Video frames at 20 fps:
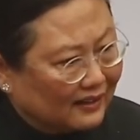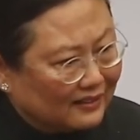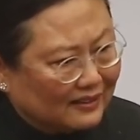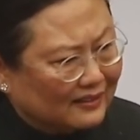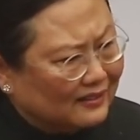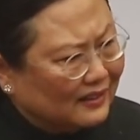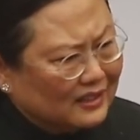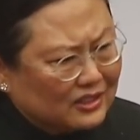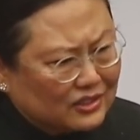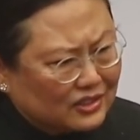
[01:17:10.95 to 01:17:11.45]

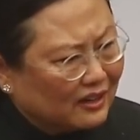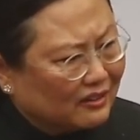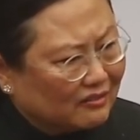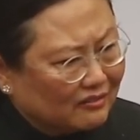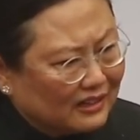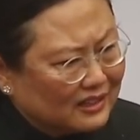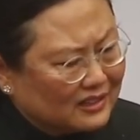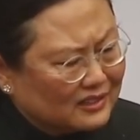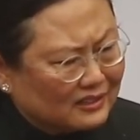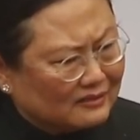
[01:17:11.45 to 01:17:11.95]
The next
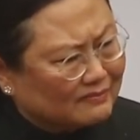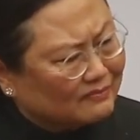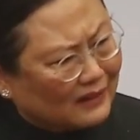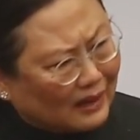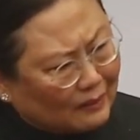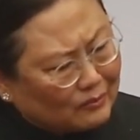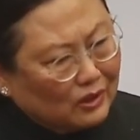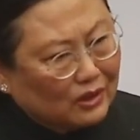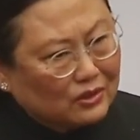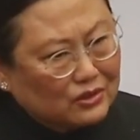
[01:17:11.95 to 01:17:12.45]
generation,
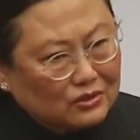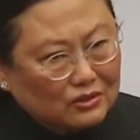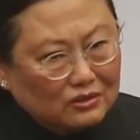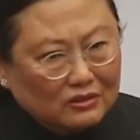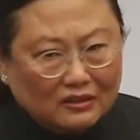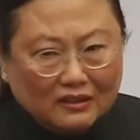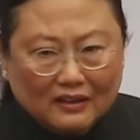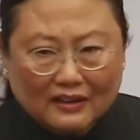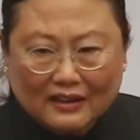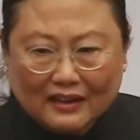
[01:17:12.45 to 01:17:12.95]
I'm not
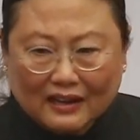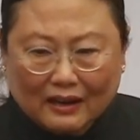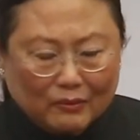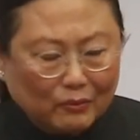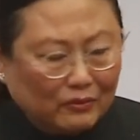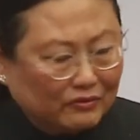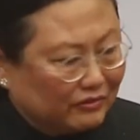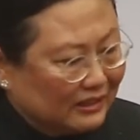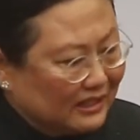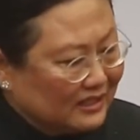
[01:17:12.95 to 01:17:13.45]
sure.
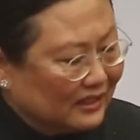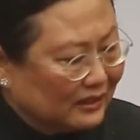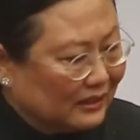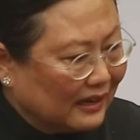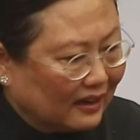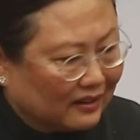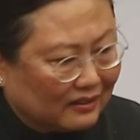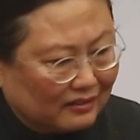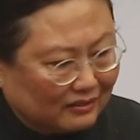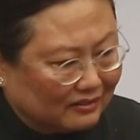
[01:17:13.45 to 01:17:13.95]
Recently,
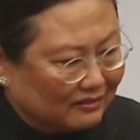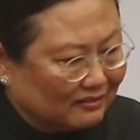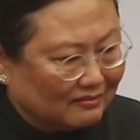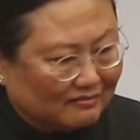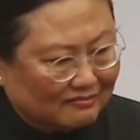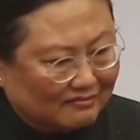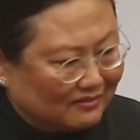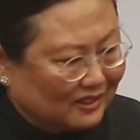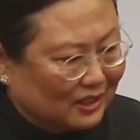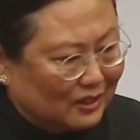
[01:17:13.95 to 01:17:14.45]
I had a
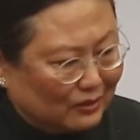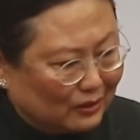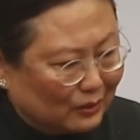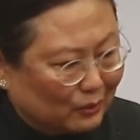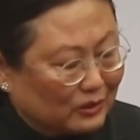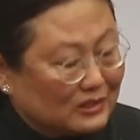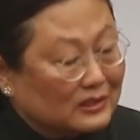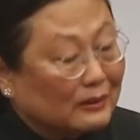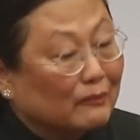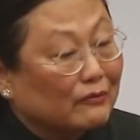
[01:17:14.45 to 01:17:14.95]
little dinner
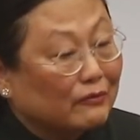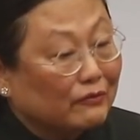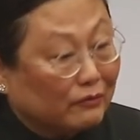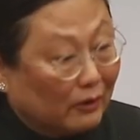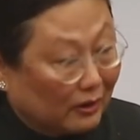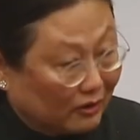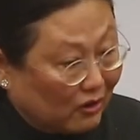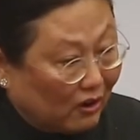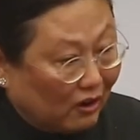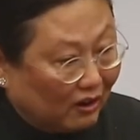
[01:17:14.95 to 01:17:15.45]
with some
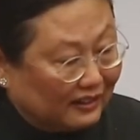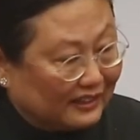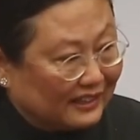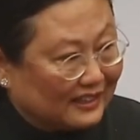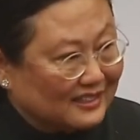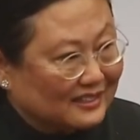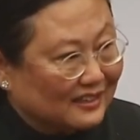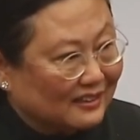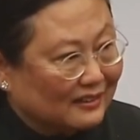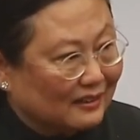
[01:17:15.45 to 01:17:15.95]
of our
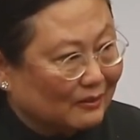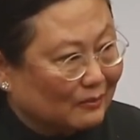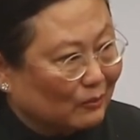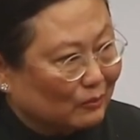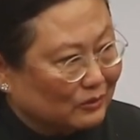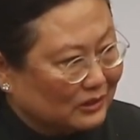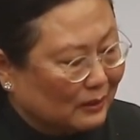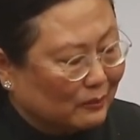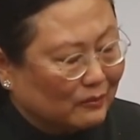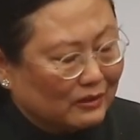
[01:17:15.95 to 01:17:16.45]
colleagues, and
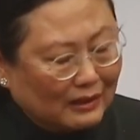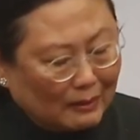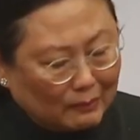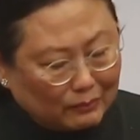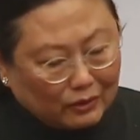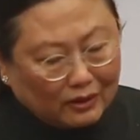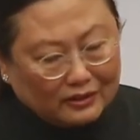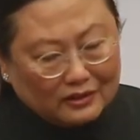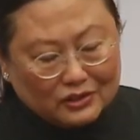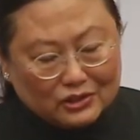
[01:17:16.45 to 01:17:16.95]
then some of them
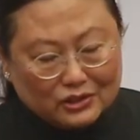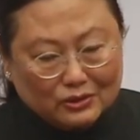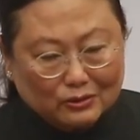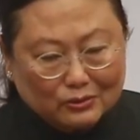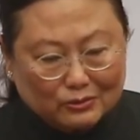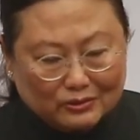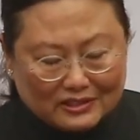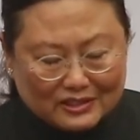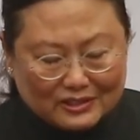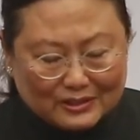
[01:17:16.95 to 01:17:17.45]
brought their
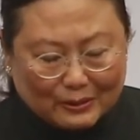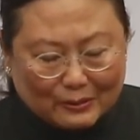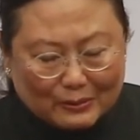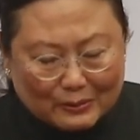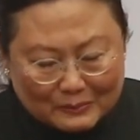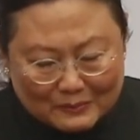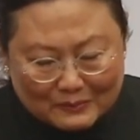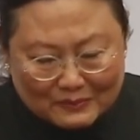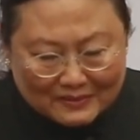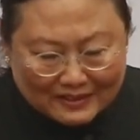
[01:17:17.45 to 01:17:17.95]
children.
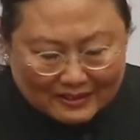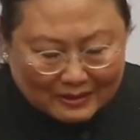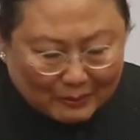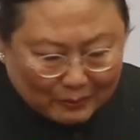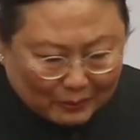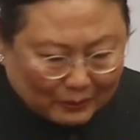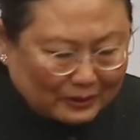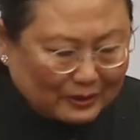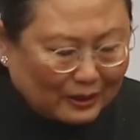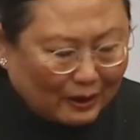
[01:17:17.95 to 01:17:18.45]
So
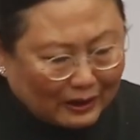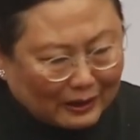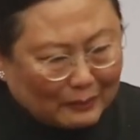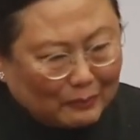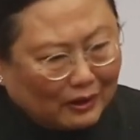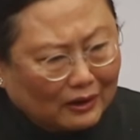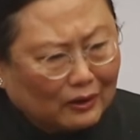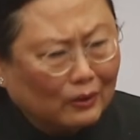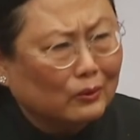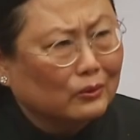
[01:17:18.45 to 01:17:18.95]
we're talking
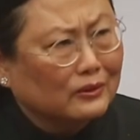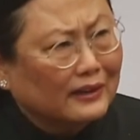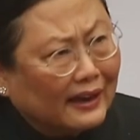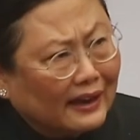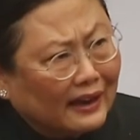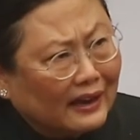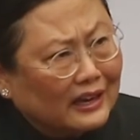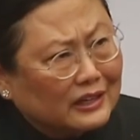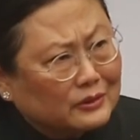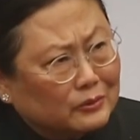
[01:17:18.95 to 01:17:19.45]
about old
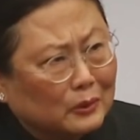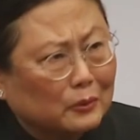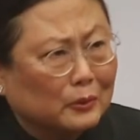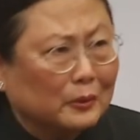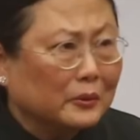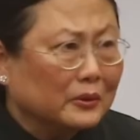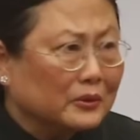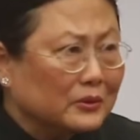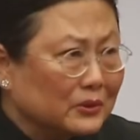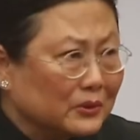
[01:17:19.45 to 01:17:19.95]
age, what we
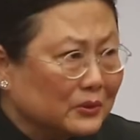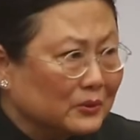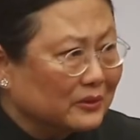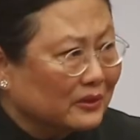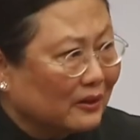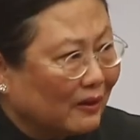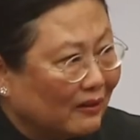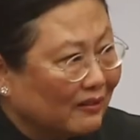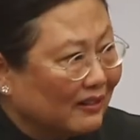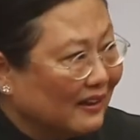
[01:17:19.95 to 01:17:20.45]
will do
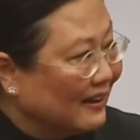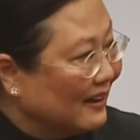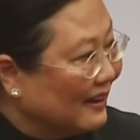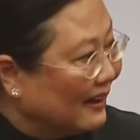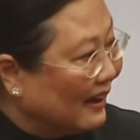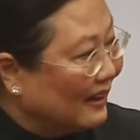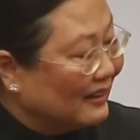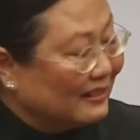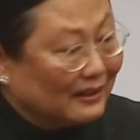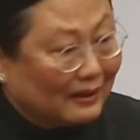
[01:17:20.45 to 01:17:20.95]
and all.
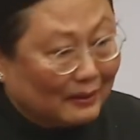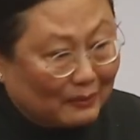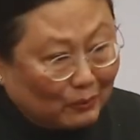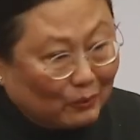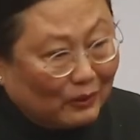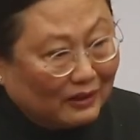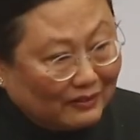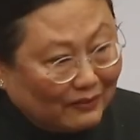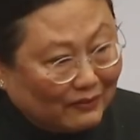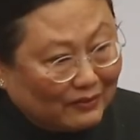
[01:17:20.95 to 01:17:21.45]
And
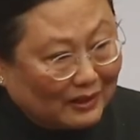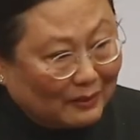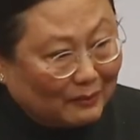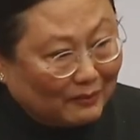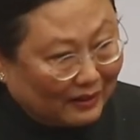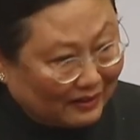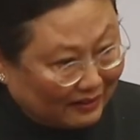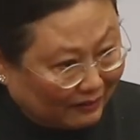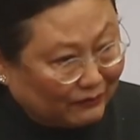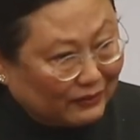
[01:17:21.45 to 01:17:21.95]
then one of
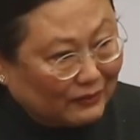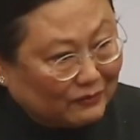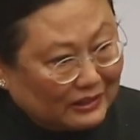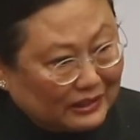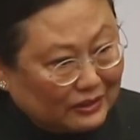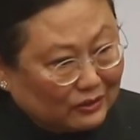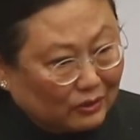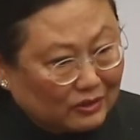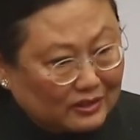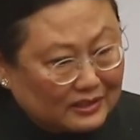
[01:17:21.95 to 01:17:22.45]
them, a
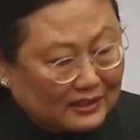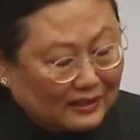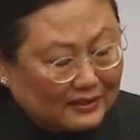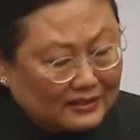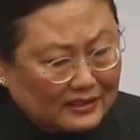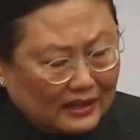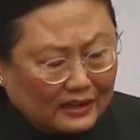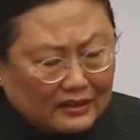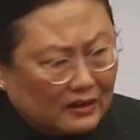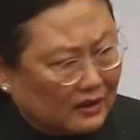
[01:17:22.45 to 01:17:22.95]
15-year-old
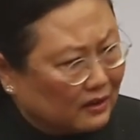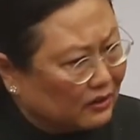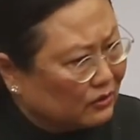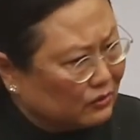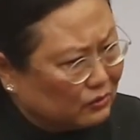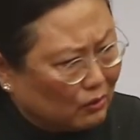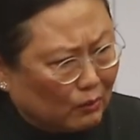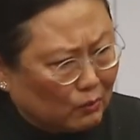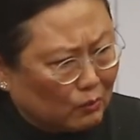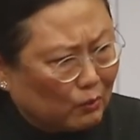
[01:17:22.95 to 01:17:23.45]
son, said,
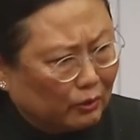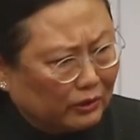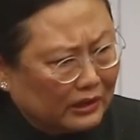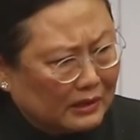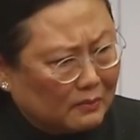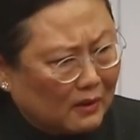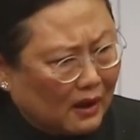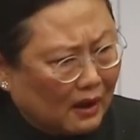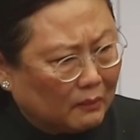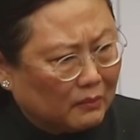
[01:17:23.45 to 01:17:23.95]
"Don't
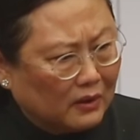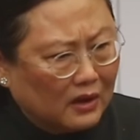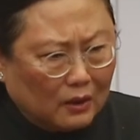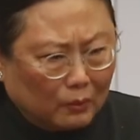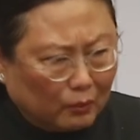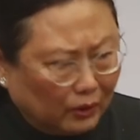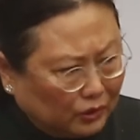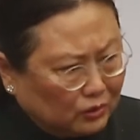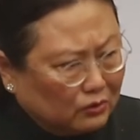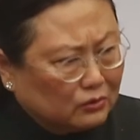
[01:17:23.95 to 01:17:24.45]
worry, Mom.
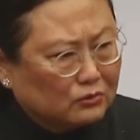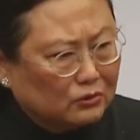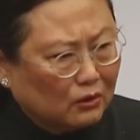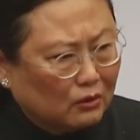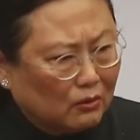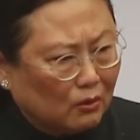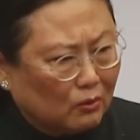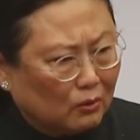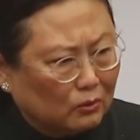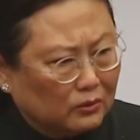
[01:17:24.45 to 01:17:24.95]
When you
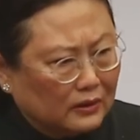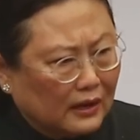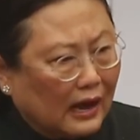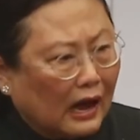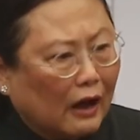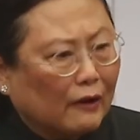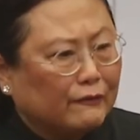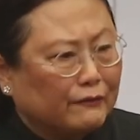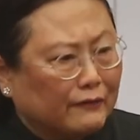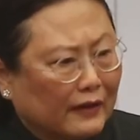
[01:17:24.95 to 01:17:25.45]
grow old,
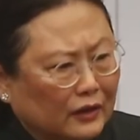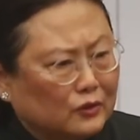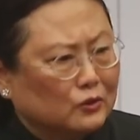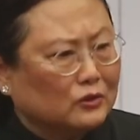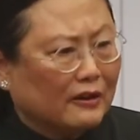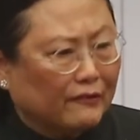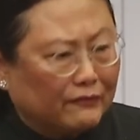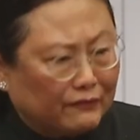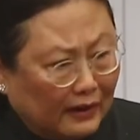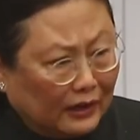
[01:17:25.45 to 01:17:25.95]
I'll find
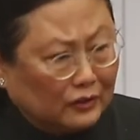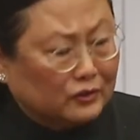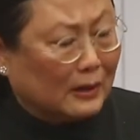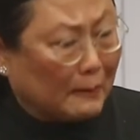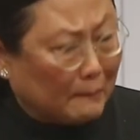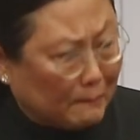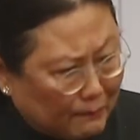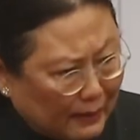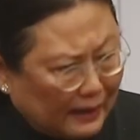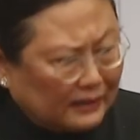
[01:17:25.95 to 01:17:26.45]
you
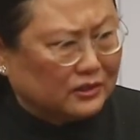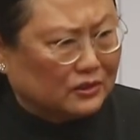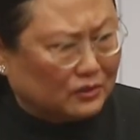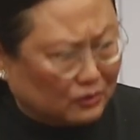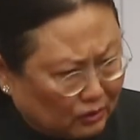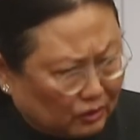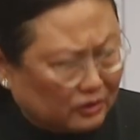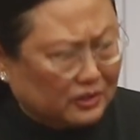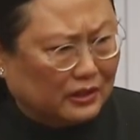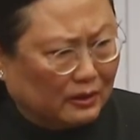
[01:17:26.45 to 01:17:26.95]
the best
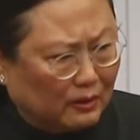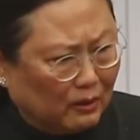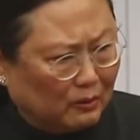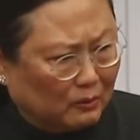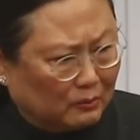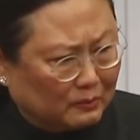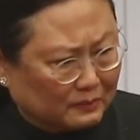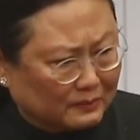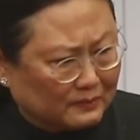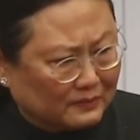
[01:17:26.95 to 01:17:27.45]
nursing
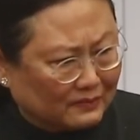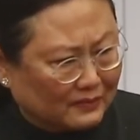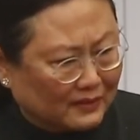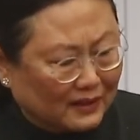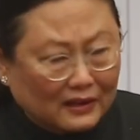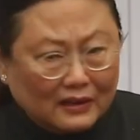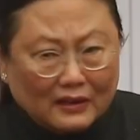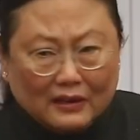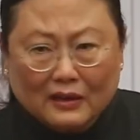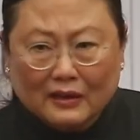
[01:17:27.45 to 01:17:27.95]
home."
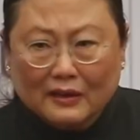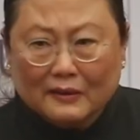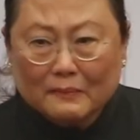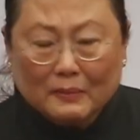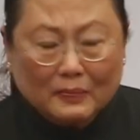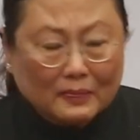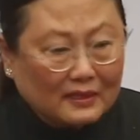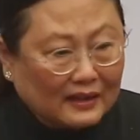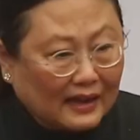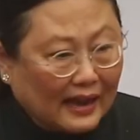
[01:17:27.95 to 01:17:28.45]

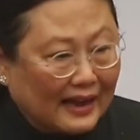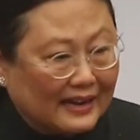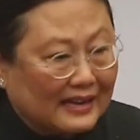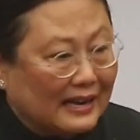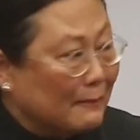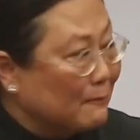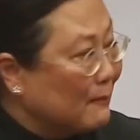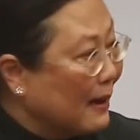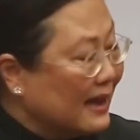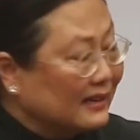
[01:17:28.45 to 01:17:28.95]
And
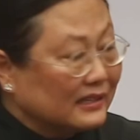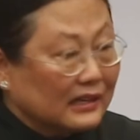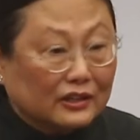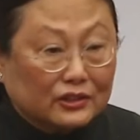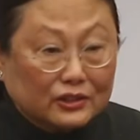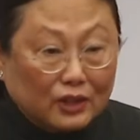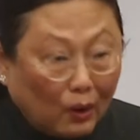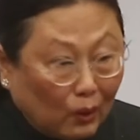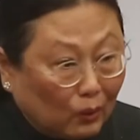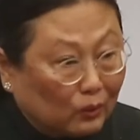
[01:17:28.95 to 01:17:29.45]
he meant
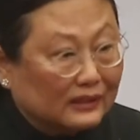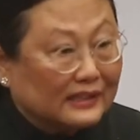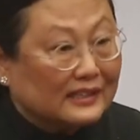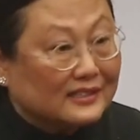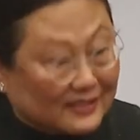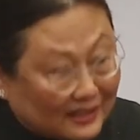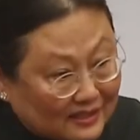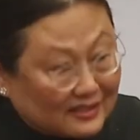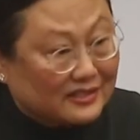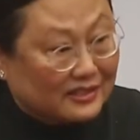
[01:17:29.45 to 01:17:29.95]
it totally
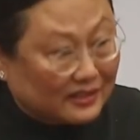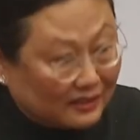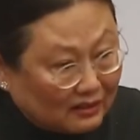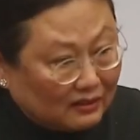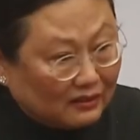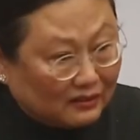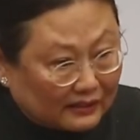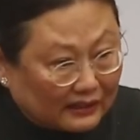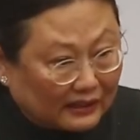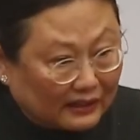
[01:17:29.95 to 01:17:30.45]

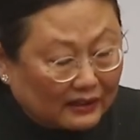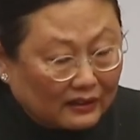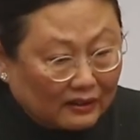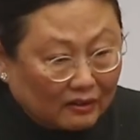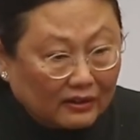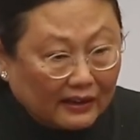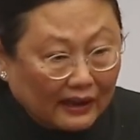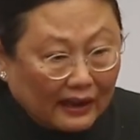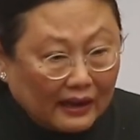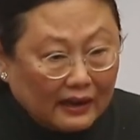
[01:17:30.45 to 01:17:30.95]
sincerely,
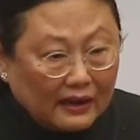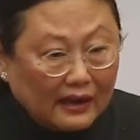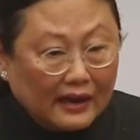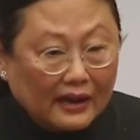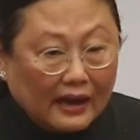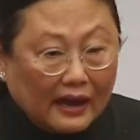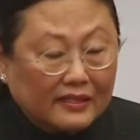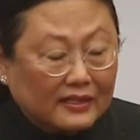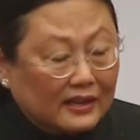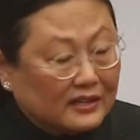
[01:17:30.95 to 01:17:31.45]
okay?
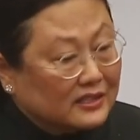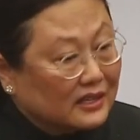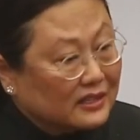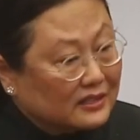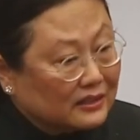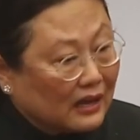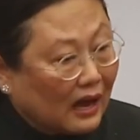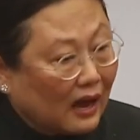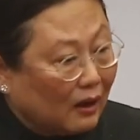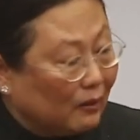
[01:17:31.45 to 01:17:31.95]
And this
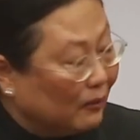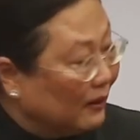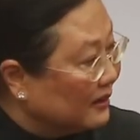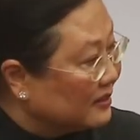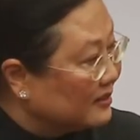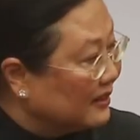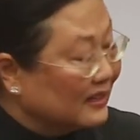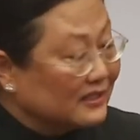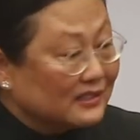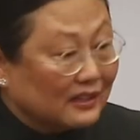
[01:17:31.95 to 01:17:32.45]
is how
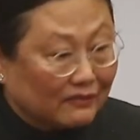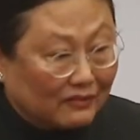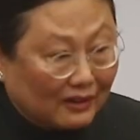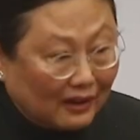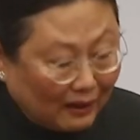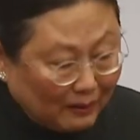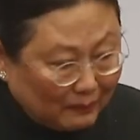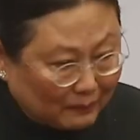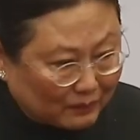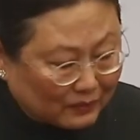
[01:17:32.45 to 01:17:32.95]
things have
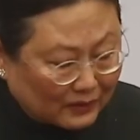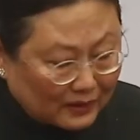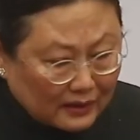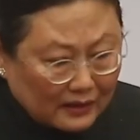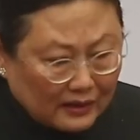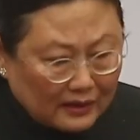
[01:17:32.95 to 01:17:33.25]
come.